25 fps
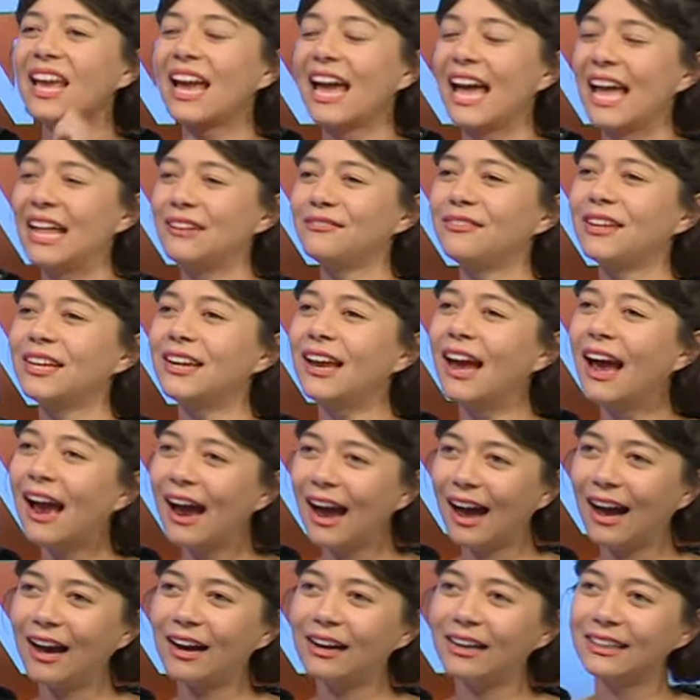And then I
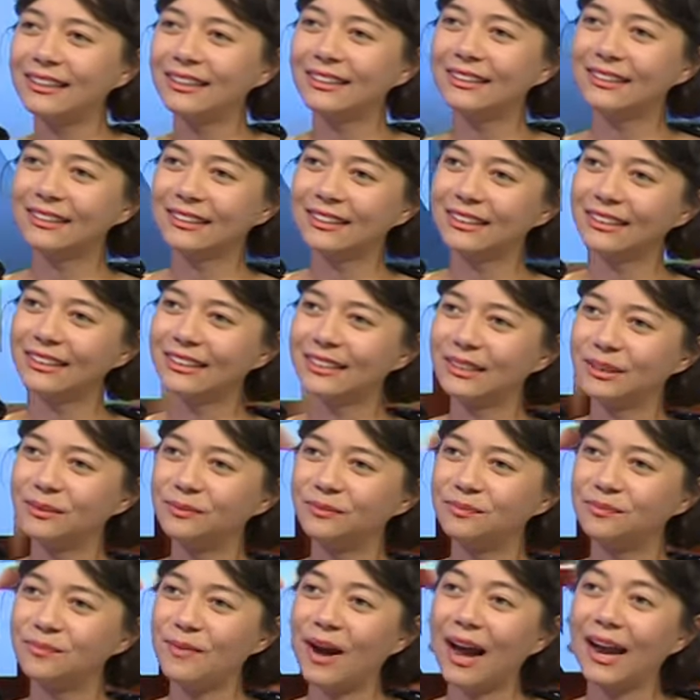had uh,
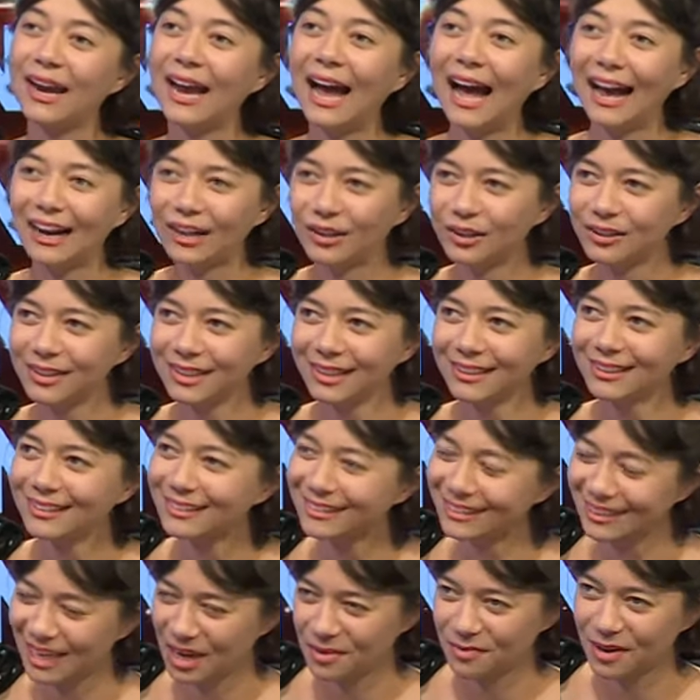my acolyte,
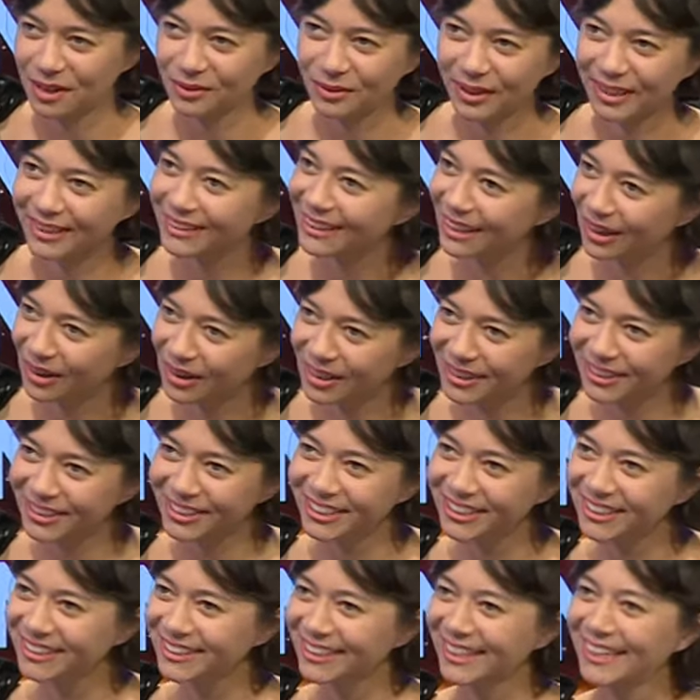Emmanuel
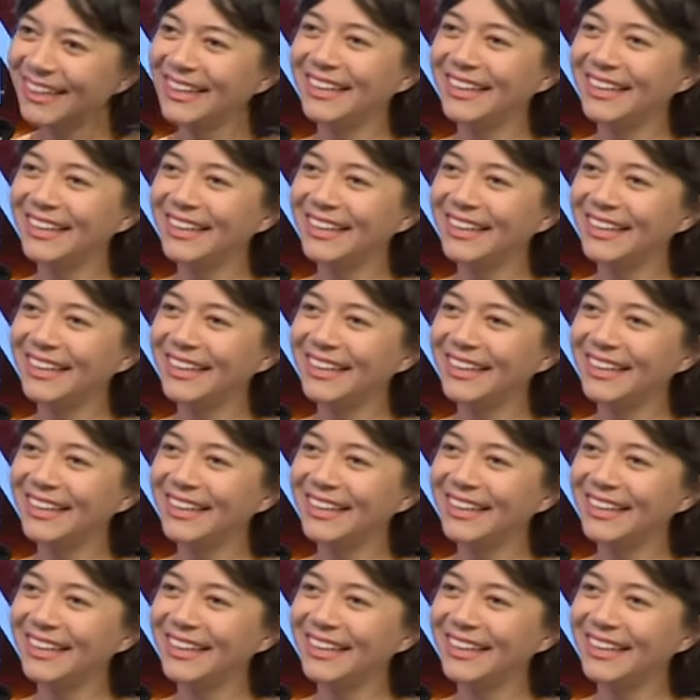Desroches,